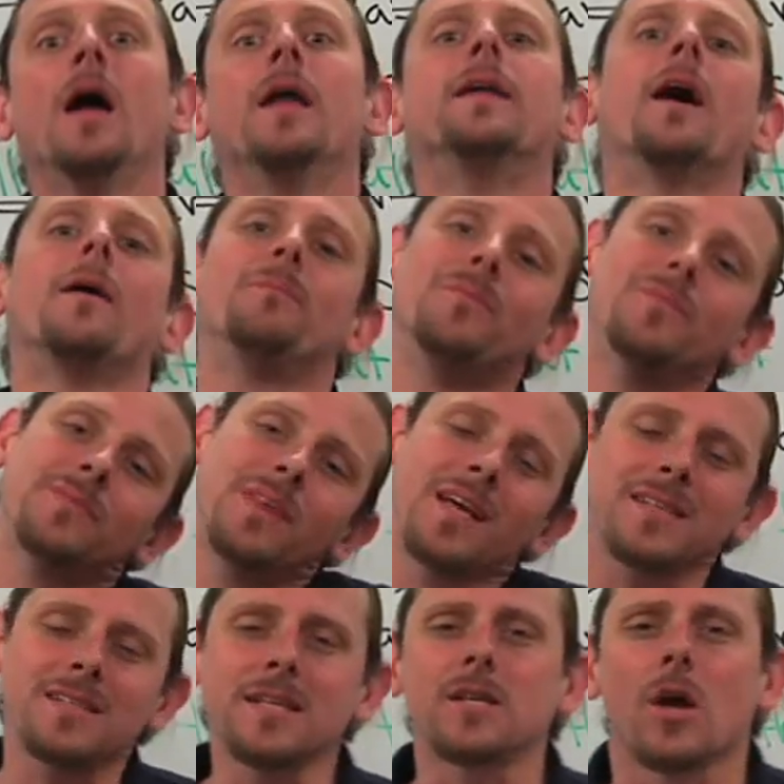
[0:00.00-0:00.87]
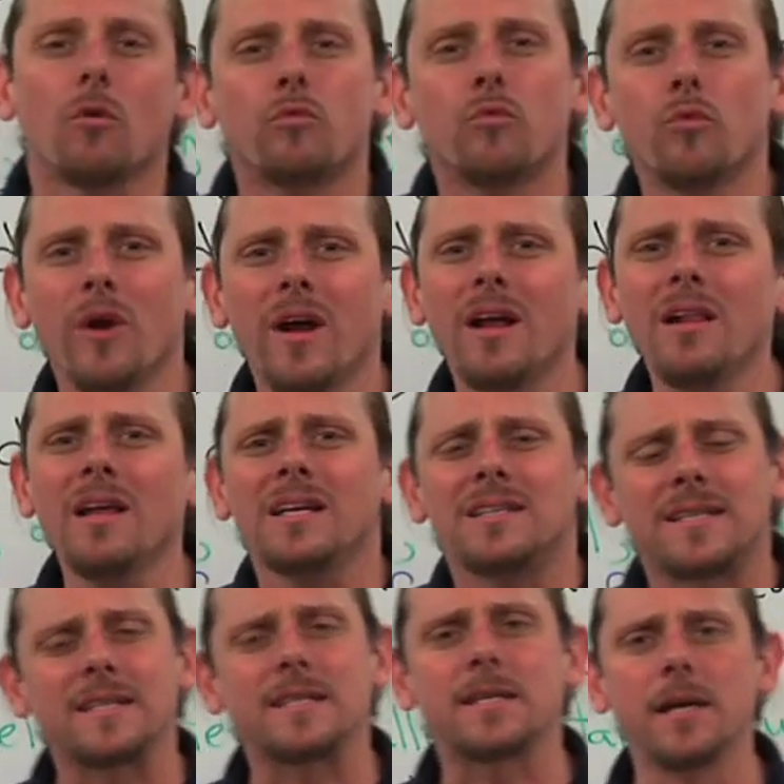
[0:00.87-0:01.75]
Now, this is a really
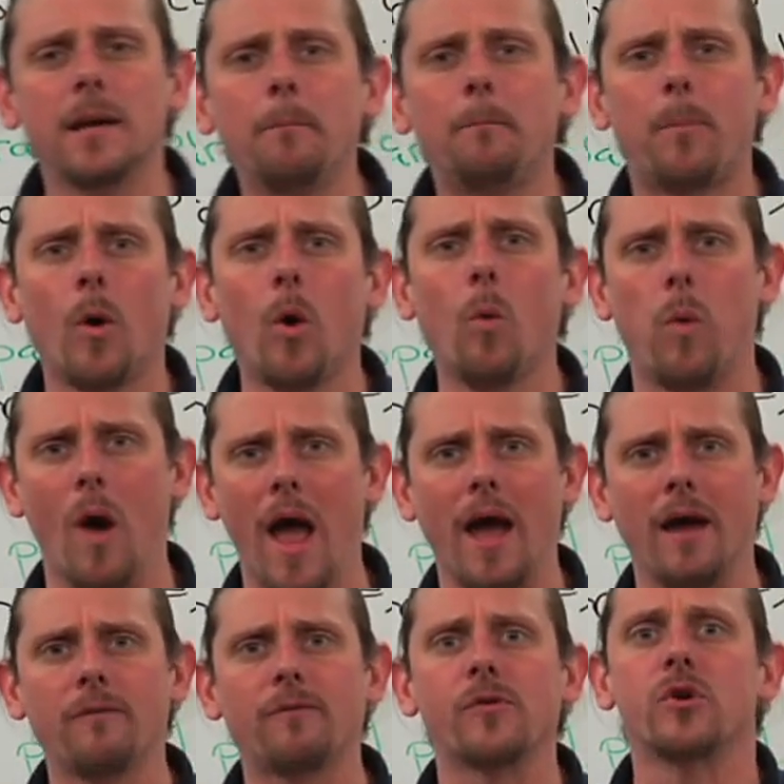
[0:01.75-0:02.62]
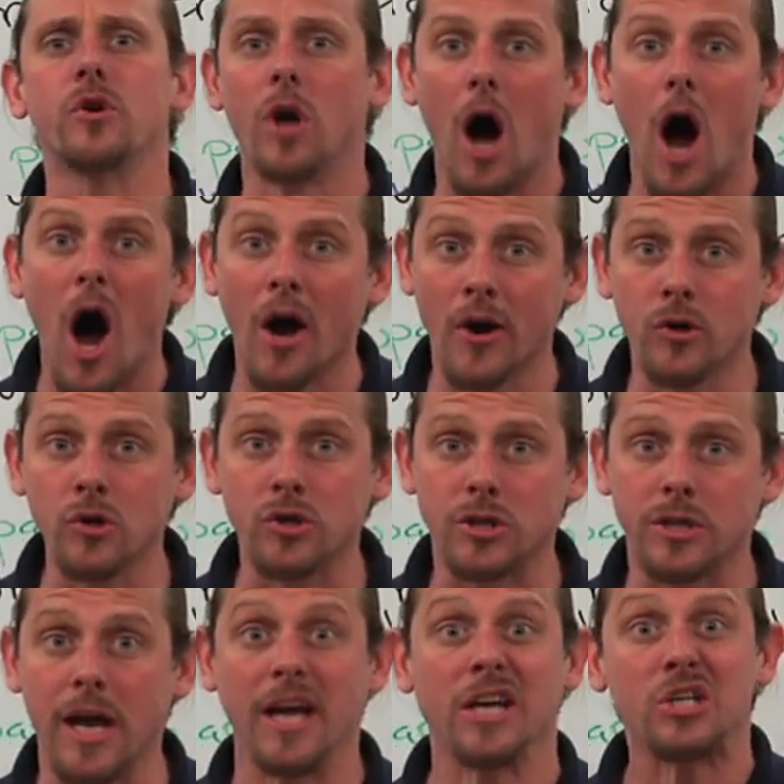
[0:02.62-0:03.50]
simple way for you to
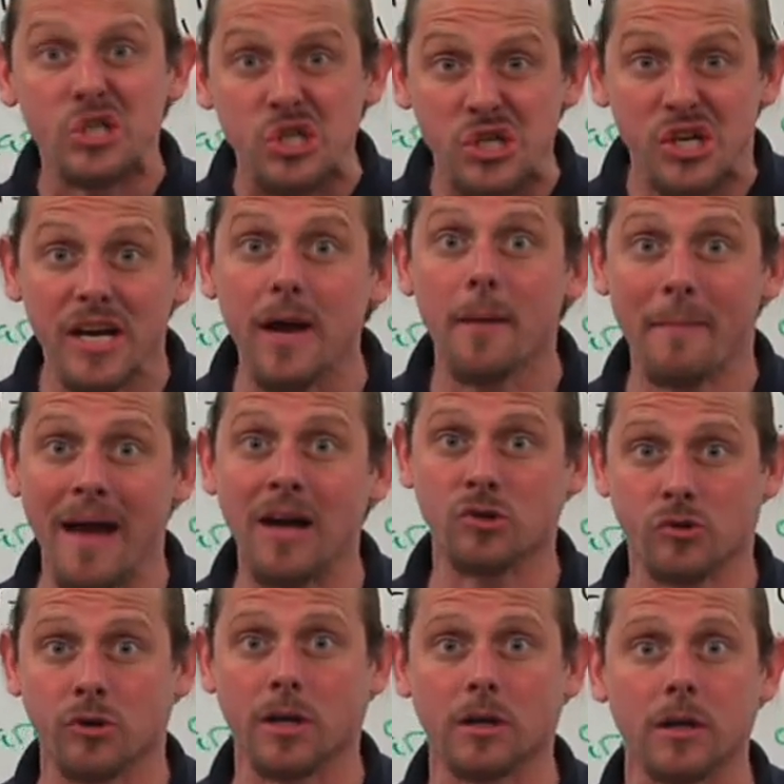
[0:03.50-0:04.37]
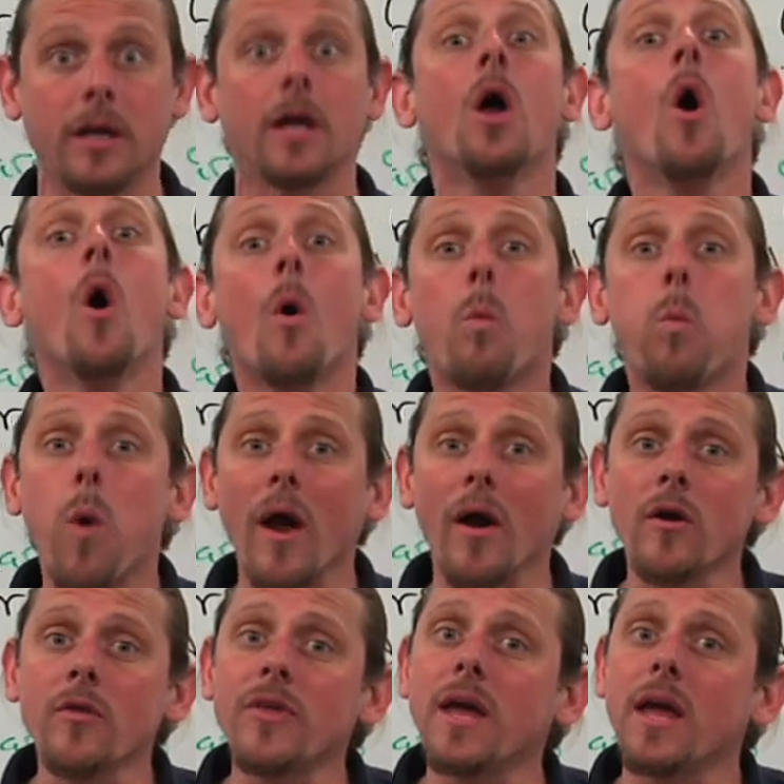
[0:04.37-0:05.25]
understand geometrically
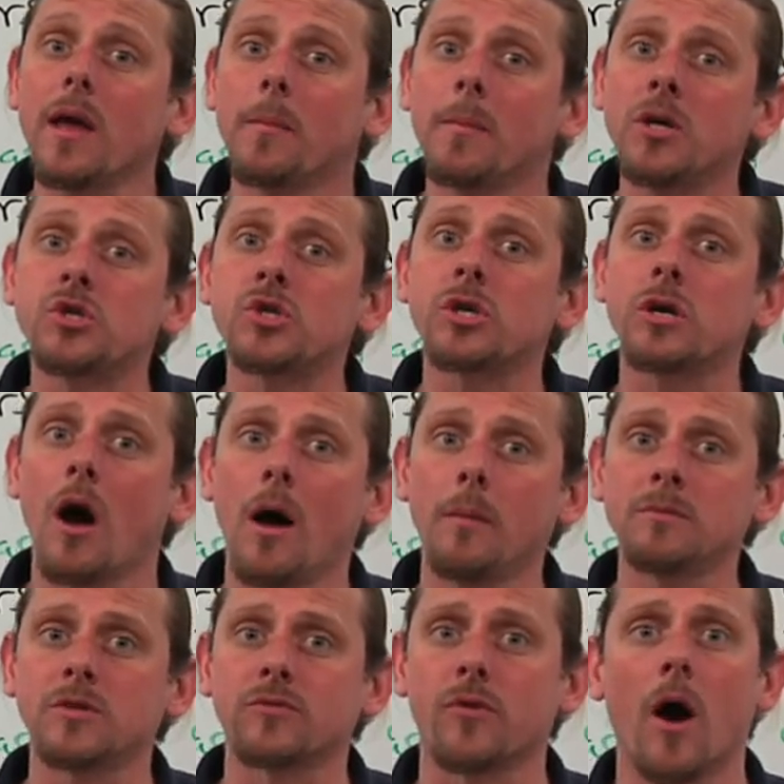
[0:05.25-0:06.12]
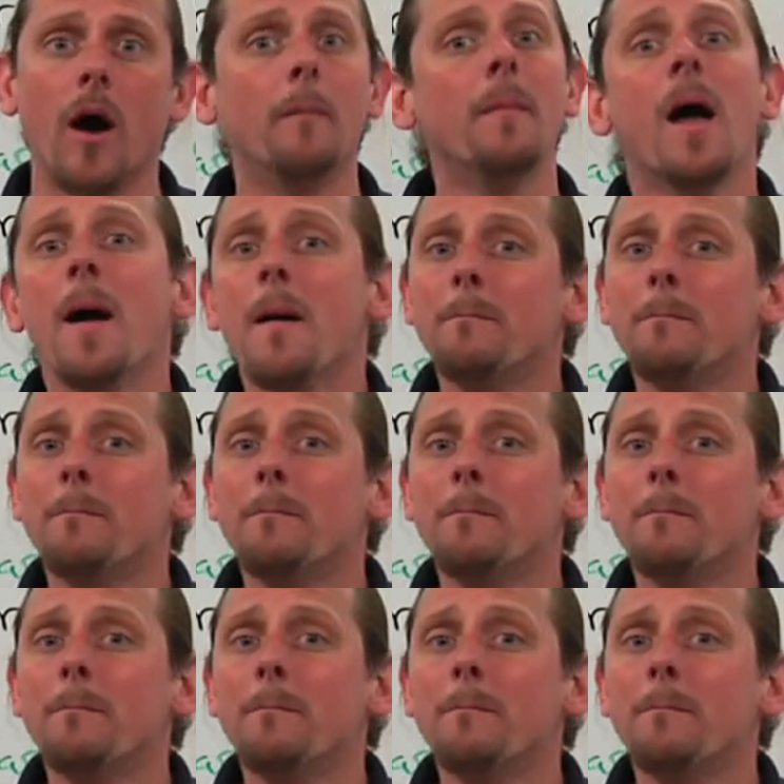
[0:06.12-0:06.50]
where the image comes from,